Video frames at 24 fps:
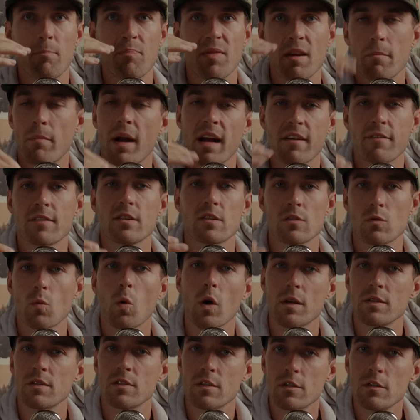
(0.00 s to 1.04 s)
the breakfast
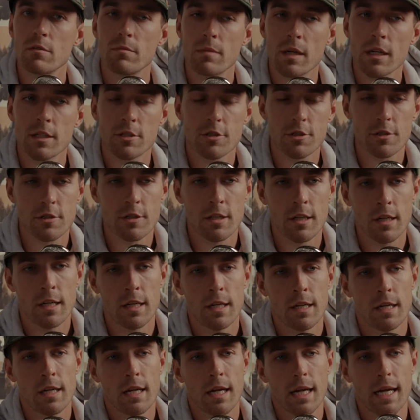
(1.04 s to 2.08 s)
was too much,
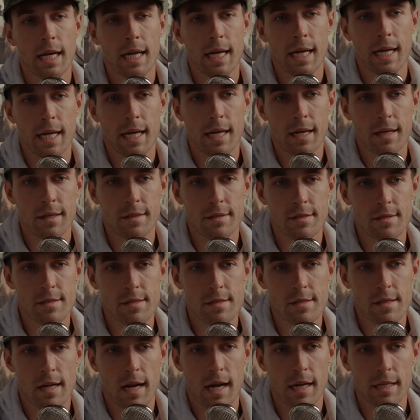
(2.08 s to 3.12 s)

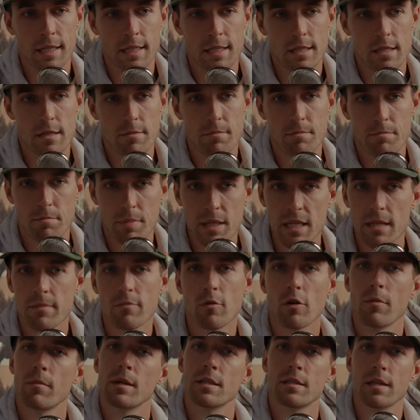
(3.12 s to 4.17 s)
and I need to be
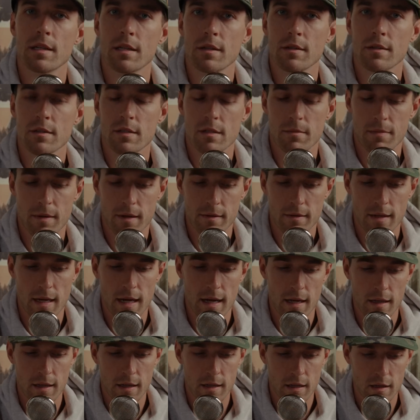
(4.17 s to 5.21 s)
more meticulous about
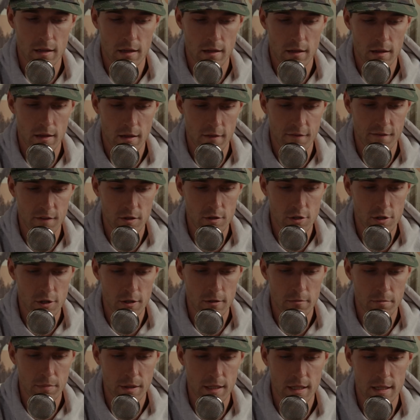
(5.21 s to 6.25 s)
that in the
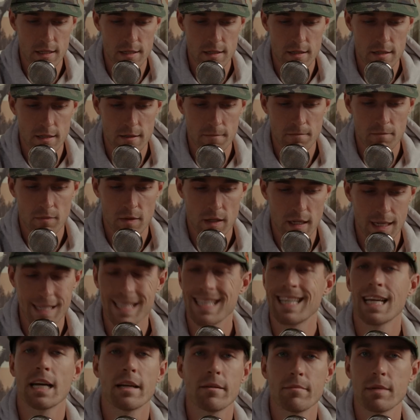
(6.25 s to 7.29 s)
future because,
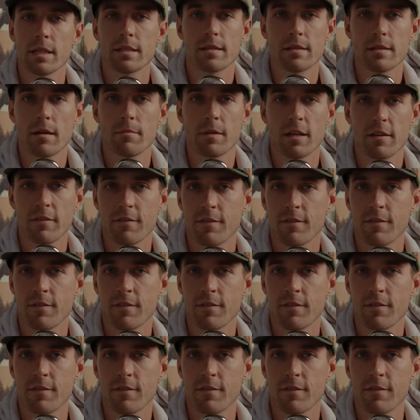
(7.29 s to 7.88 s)
again, my stomach